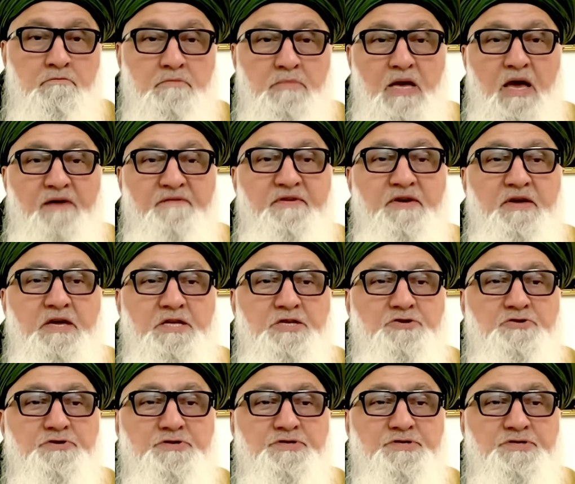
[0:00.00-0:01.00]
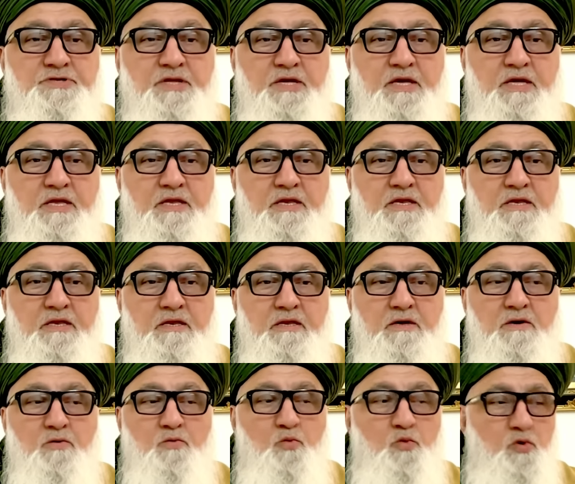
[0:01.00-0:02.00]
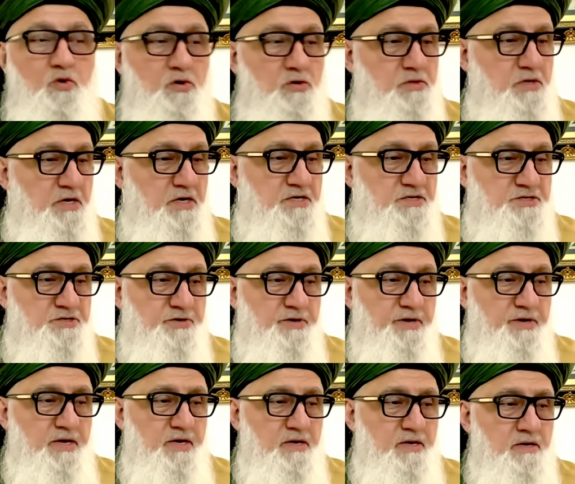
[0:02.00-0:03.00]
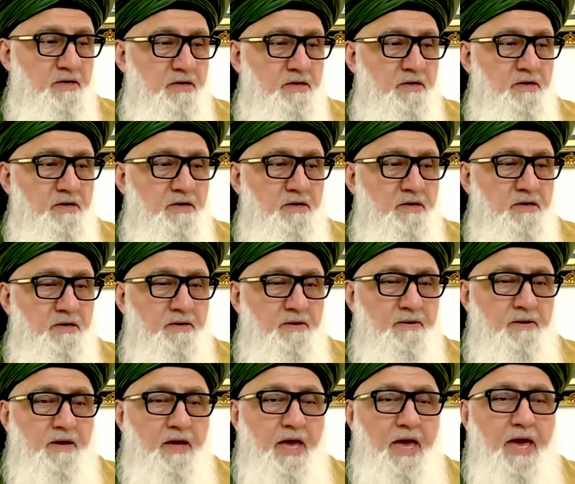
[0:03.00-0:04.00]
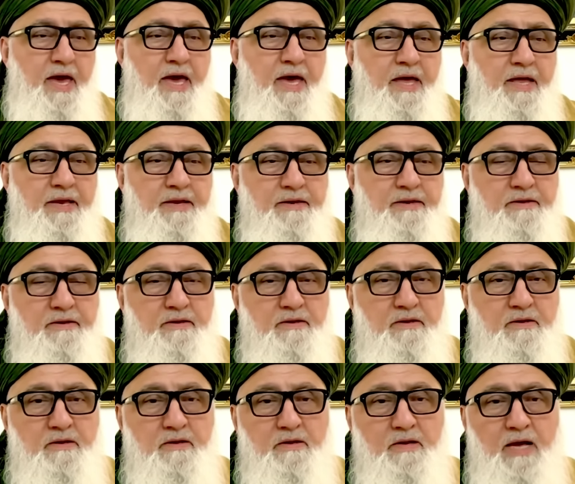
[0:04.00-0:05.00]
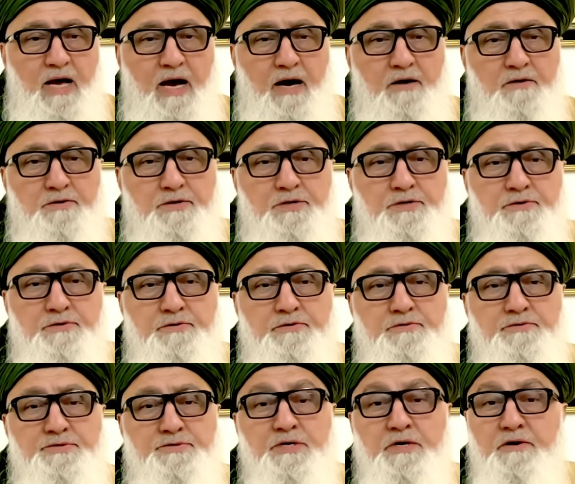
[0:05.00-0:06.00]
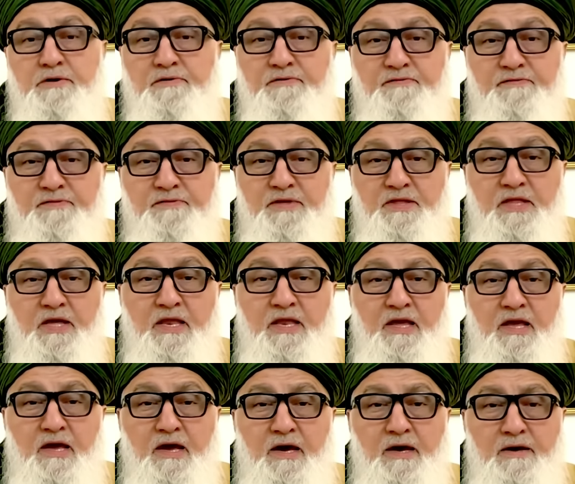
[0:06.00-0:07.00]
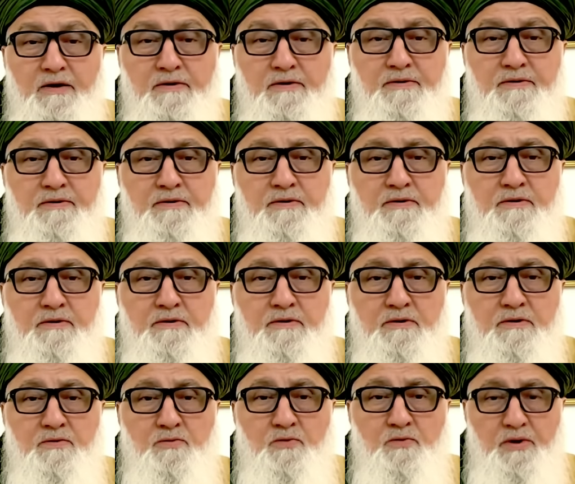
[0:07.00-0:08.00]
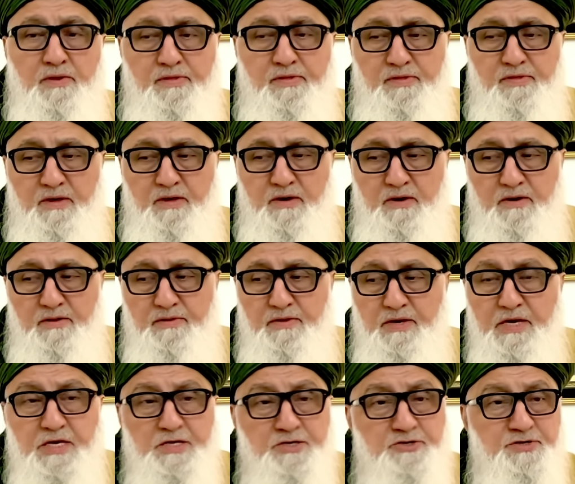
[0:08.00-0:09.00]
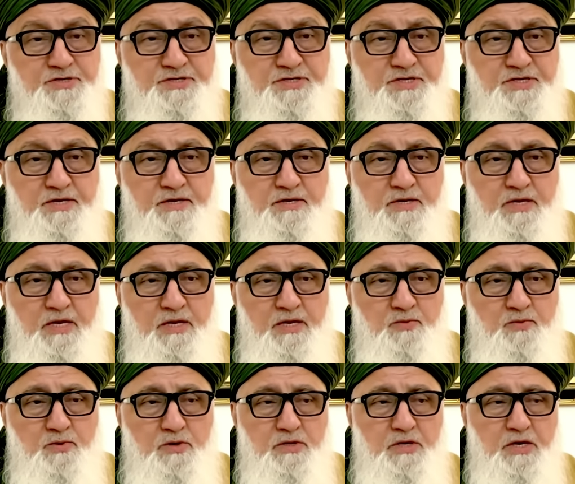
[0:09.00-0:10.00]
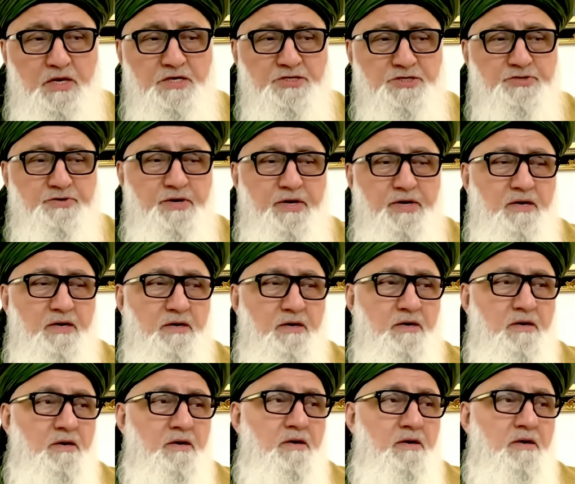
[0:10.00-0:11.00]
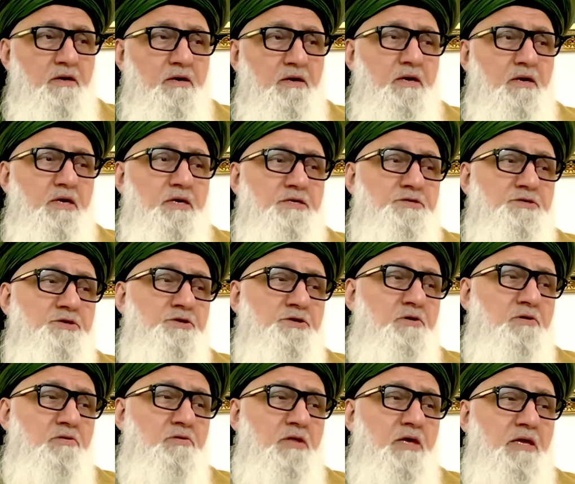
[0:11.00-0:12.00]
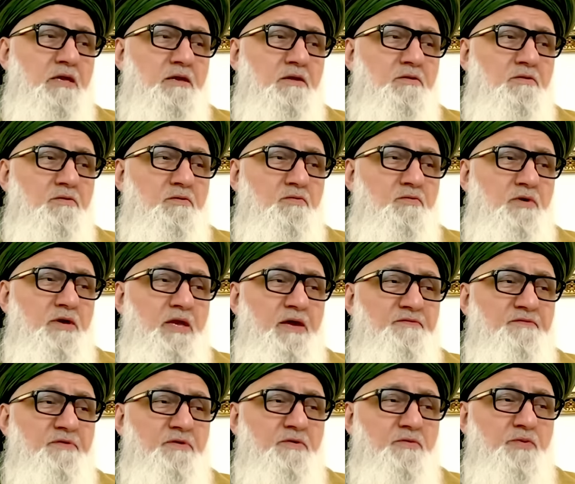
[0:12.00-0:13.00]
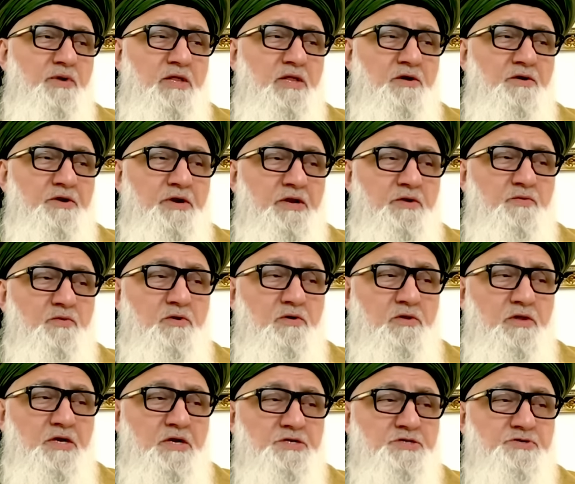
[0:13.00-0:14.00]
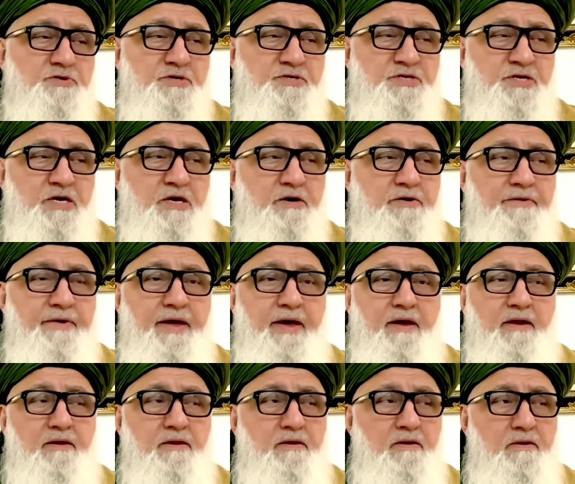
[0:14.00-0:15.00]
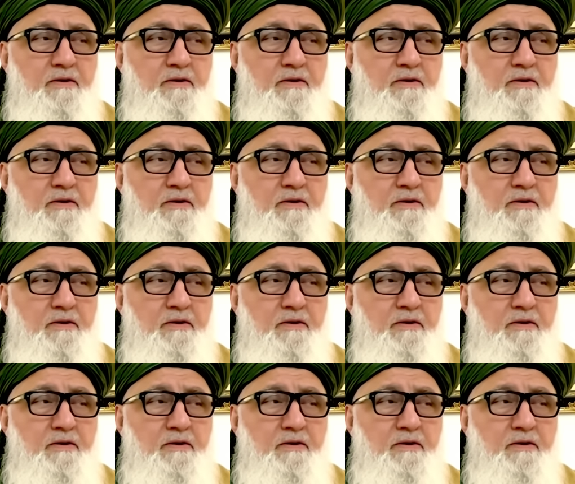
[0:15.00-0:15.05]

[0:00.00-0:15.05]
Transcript: have an interest in world history and how to serve the tariqah with the, the interest in, in world history is to know that whatever we learned in world history is incorrect